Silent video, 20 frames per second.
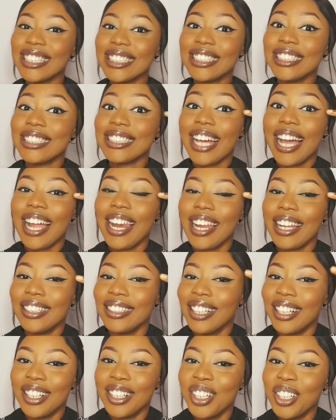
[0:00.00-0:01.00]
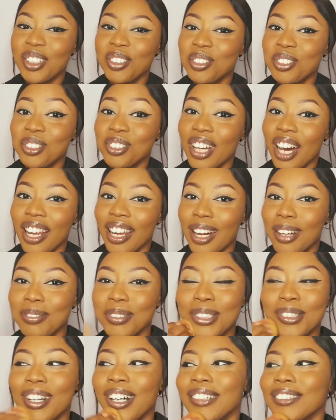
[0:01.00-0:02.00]
This eyeliner will not allow
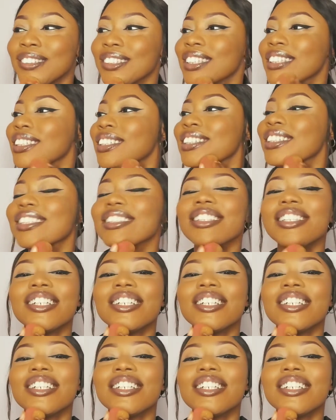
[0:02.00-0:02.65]
me to go out with it.